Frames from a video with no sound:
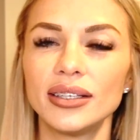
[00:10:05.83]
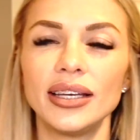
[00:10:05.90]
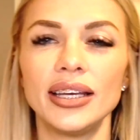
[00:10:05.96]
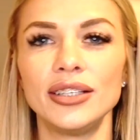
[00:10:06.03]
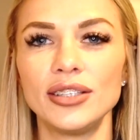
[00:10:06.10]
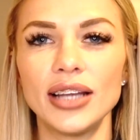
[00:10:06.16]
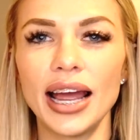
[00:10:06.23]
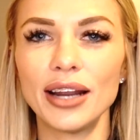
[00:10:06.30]

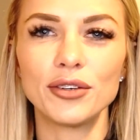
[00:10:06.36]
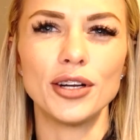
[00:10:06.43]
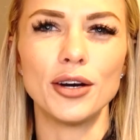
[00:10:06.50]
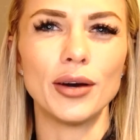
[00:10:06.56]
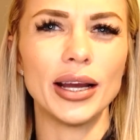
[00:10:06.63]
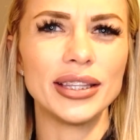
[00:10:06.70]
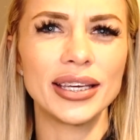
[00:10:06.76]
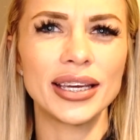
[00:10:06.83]
I don't know,
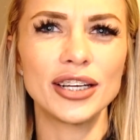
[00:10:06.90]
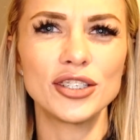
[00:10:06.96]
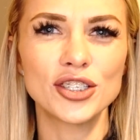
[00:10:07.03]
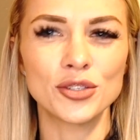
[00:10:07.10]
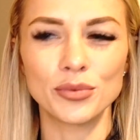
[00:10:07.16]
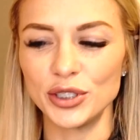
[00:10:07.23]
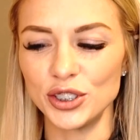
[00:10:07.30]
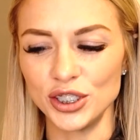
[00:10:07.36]
I think I just
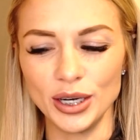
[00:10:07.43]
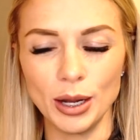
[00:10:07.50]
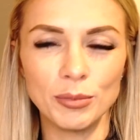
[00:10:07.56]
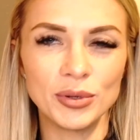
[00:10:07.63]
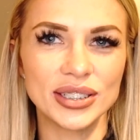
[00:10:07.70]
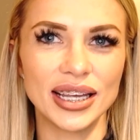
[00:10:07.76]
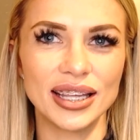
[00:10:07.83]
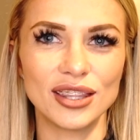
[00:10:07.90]
switched it up
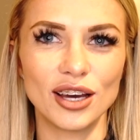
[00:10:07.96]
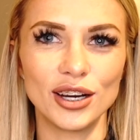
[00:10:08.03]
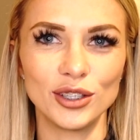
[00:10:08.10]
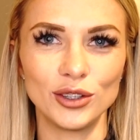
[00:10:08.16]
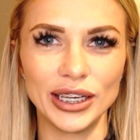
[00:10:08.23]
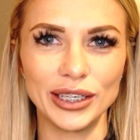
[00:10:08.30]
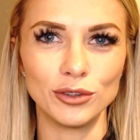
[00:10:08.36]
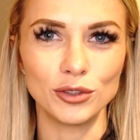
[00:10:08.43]
because I thought it
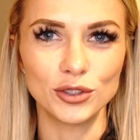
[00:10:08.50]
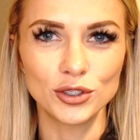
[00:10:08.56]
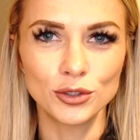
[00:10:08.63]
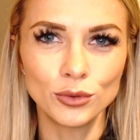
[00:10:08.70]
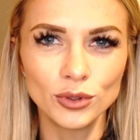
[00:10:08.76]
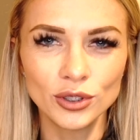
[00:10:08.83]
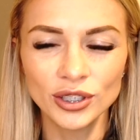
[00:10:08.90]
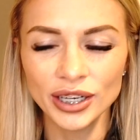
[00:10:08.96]
like looked
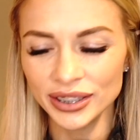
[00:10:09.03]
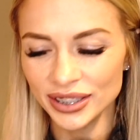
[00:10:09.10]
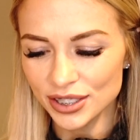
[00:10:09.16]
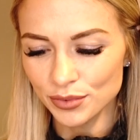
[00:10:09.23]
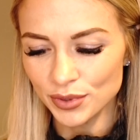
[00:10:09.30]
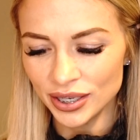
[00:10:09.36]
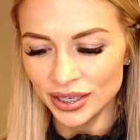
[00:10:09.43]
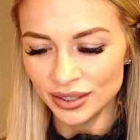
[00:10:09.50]
cooler on
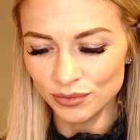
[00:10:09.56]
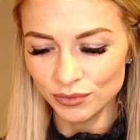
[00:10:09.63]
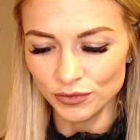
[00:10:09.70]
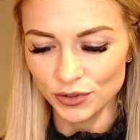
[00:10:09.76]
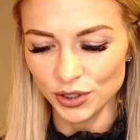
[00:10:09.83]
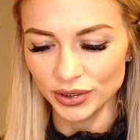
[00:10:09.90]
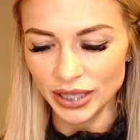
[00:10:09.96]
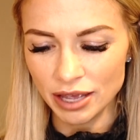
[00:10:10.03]
this one
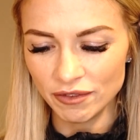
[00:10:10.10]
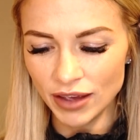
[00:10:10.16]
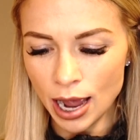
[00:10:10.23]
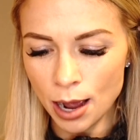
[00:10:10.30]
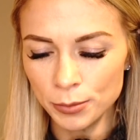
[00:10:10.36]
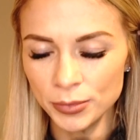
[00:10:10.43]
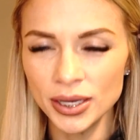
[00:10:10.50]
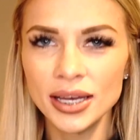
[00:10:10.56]
for the Life
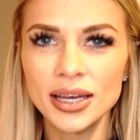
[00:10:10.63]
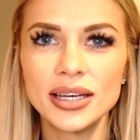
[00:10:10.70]
app.